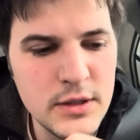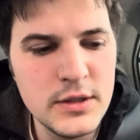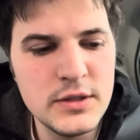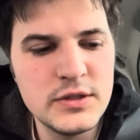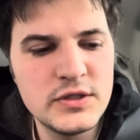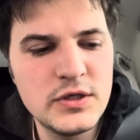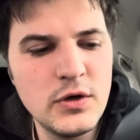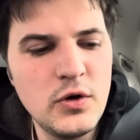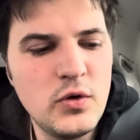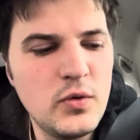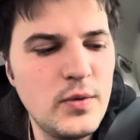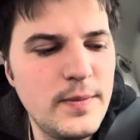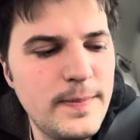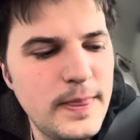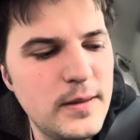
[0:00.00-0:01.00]
So
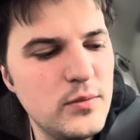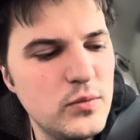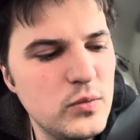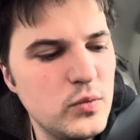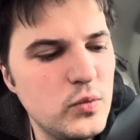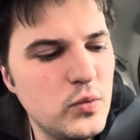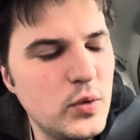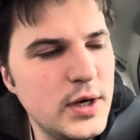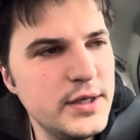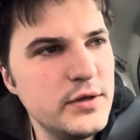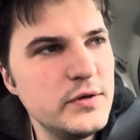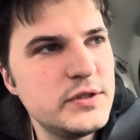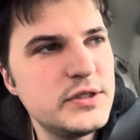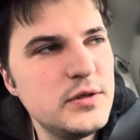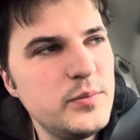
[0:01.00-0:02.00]
what
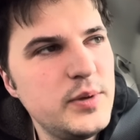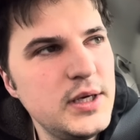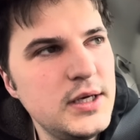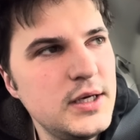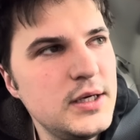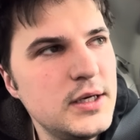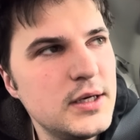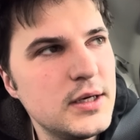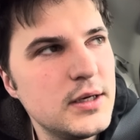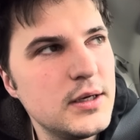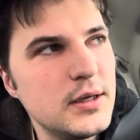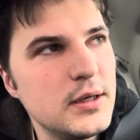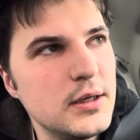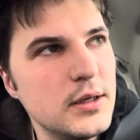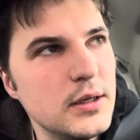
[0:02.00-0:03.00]
used to be
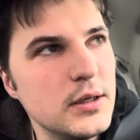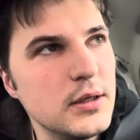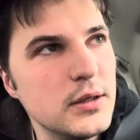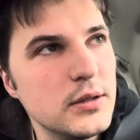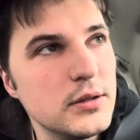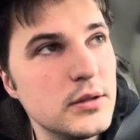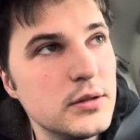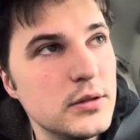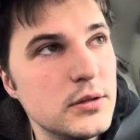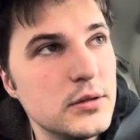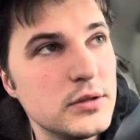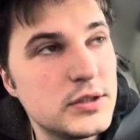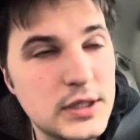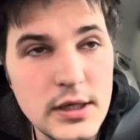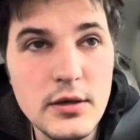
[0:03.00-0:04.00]

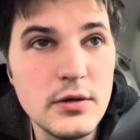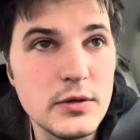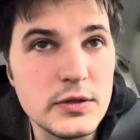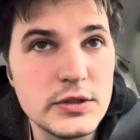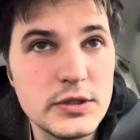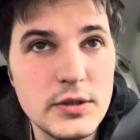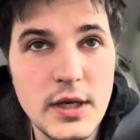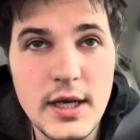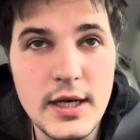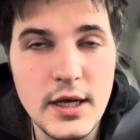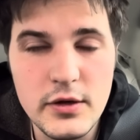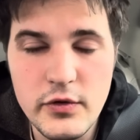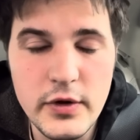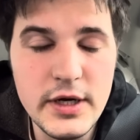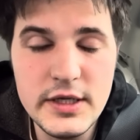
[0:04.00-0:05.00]
skills, and
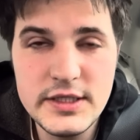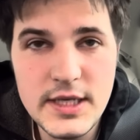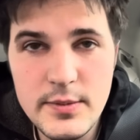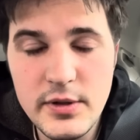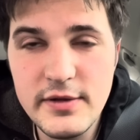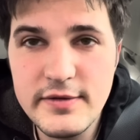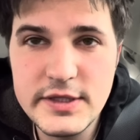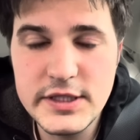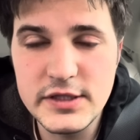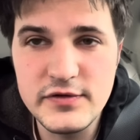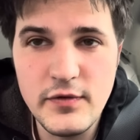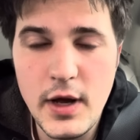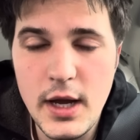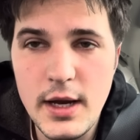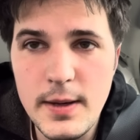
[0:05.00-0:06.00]
a great example of this is
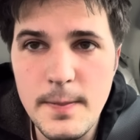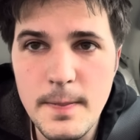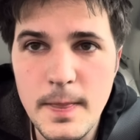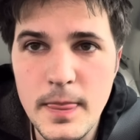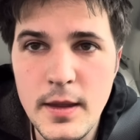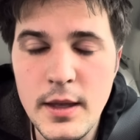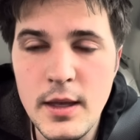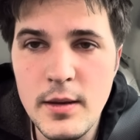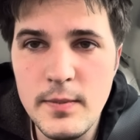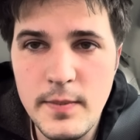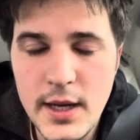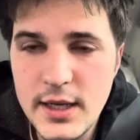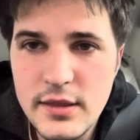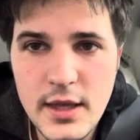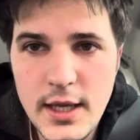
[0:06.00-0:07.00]
Vine.
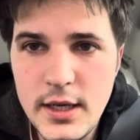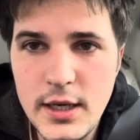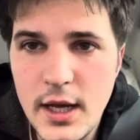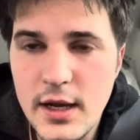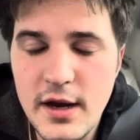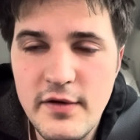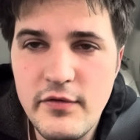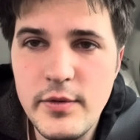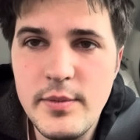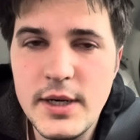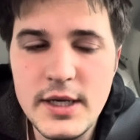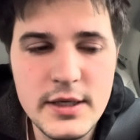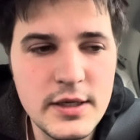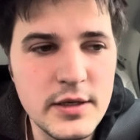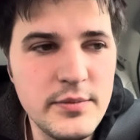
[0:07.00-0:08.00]
Back then, not
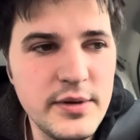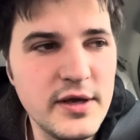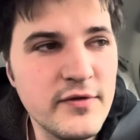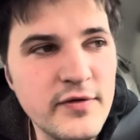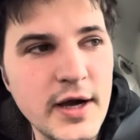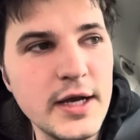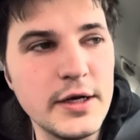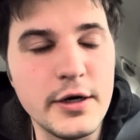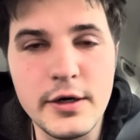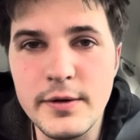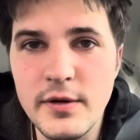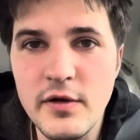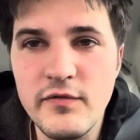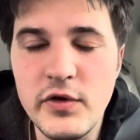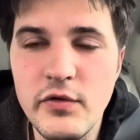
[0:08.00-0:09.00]
everybody could be a Viner.
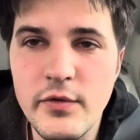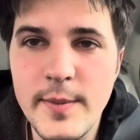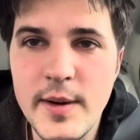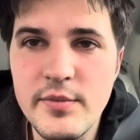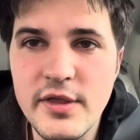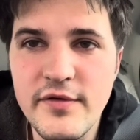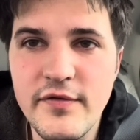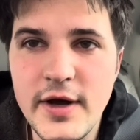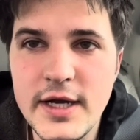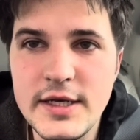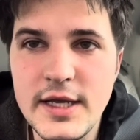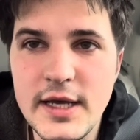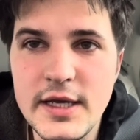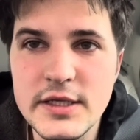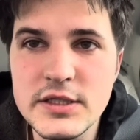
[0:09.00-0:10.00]
If you remember the Vine
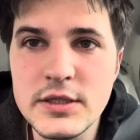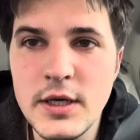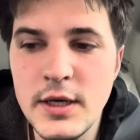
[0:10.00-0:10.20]
days,